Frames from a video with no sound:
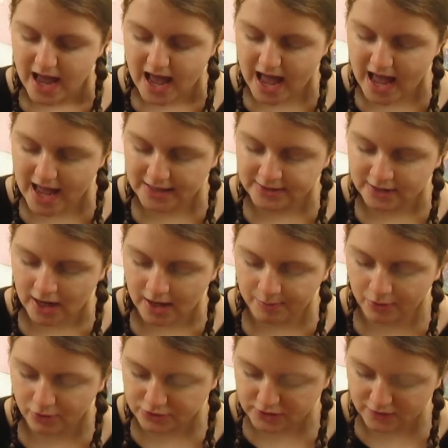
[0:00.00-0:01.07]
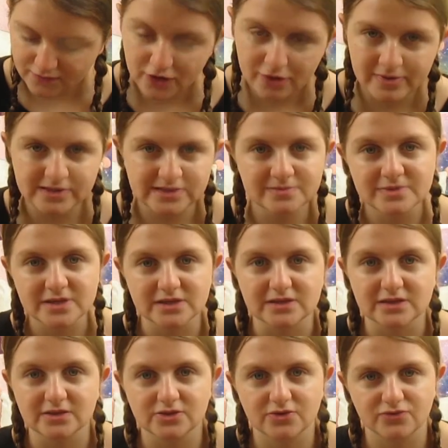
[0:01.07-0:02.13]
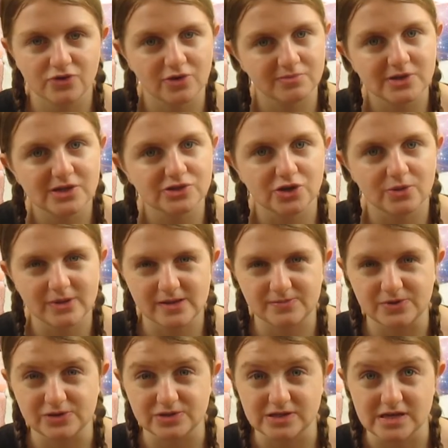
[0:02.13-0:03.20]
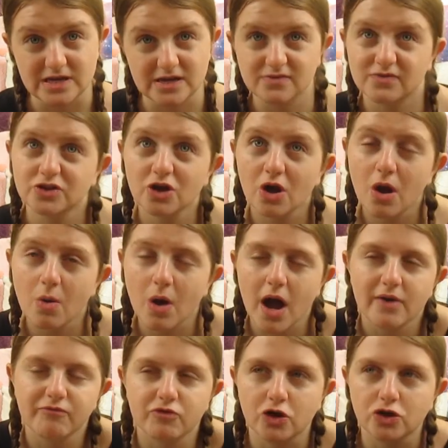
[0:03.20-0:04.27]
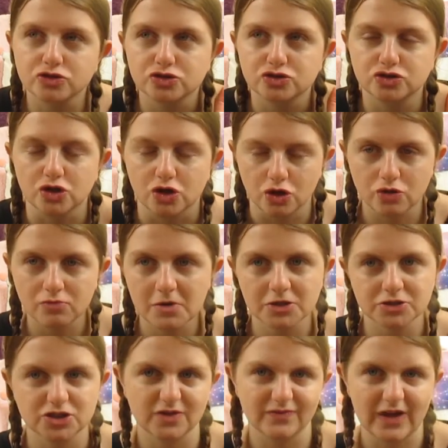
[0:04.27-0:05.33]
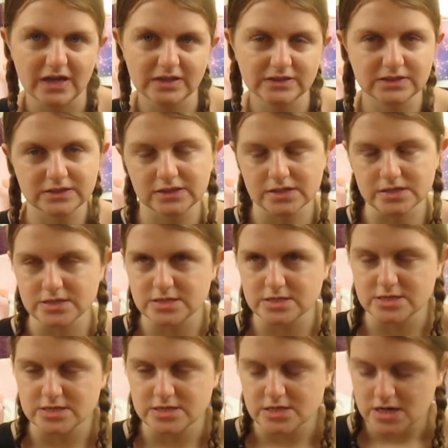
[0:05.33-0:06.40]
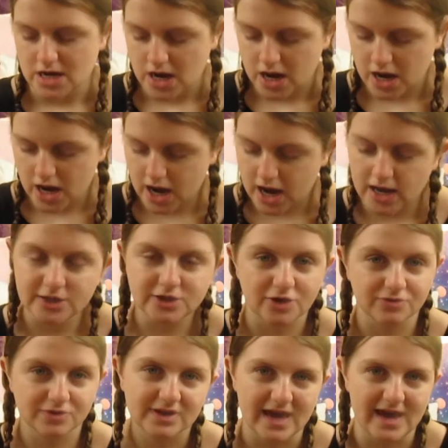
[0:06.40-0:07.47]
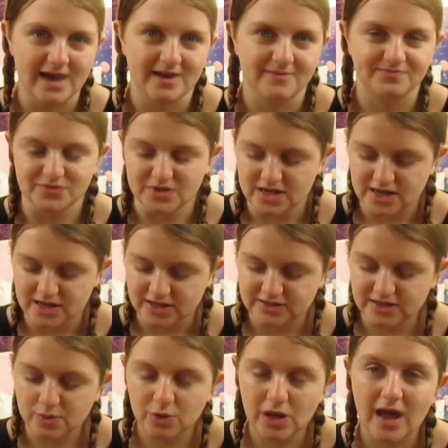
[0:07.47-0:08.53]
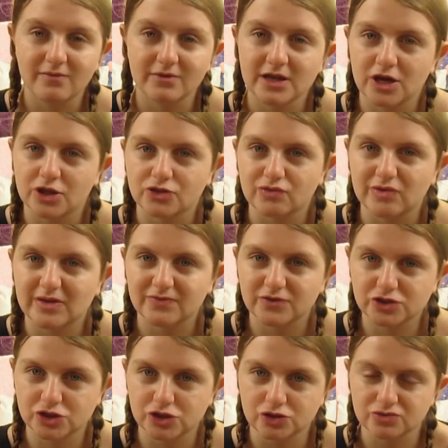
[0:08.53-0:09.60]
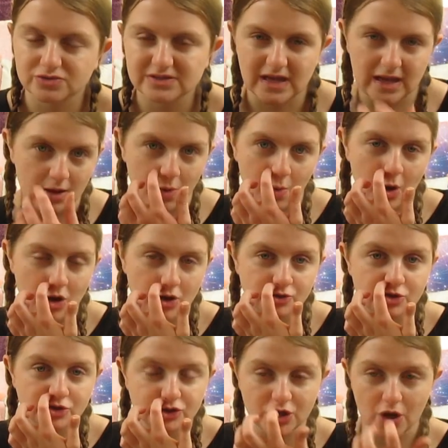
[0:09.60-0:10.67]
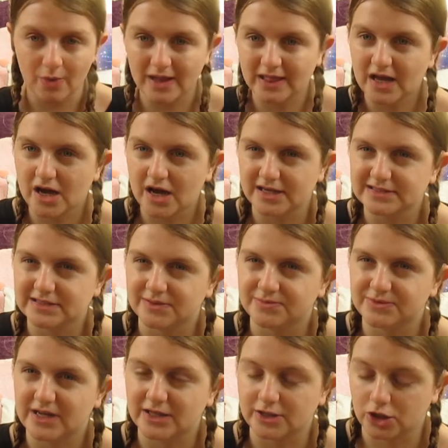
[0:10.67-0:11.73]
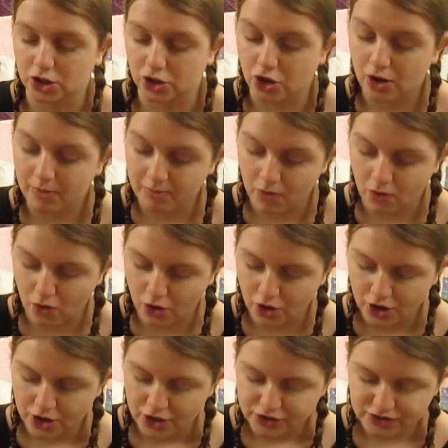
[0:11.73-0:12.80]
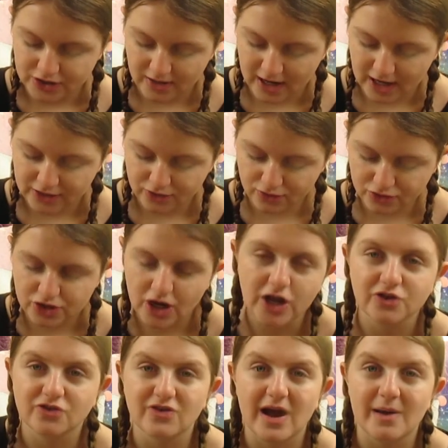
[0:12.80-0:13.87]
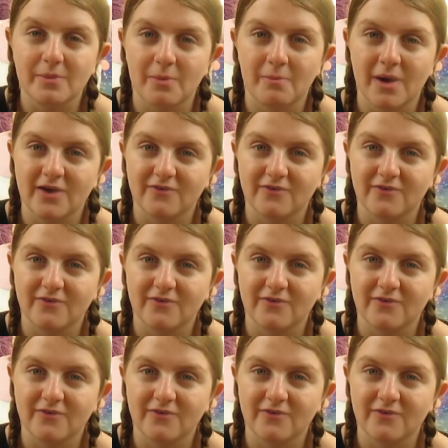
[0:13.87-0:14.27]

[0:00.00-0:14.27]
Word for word: and I bought a few bits and pieces from Zoella Beauty, even though I've got too much of it. I don't care. They were having a three for two sale on Zoella items and a lot more. So I thought I'd grab my